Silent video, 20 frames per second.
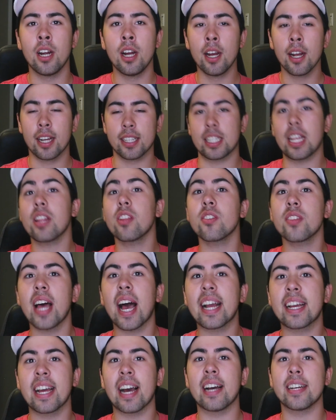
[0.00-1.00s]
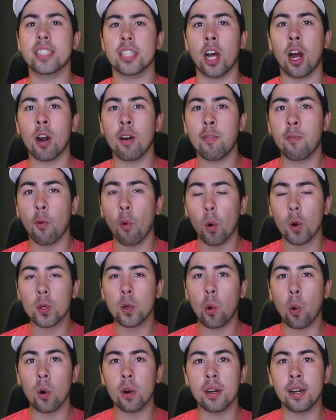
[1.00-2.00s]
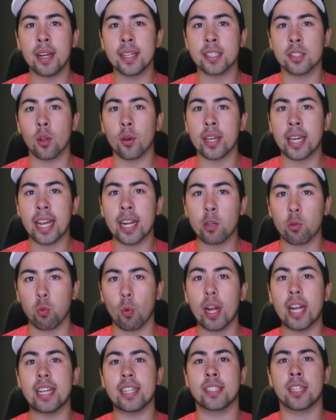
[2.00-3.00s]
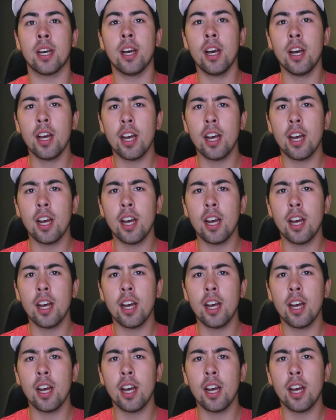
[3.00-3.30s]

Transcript: Because other than that, guys, our forward core is looking great.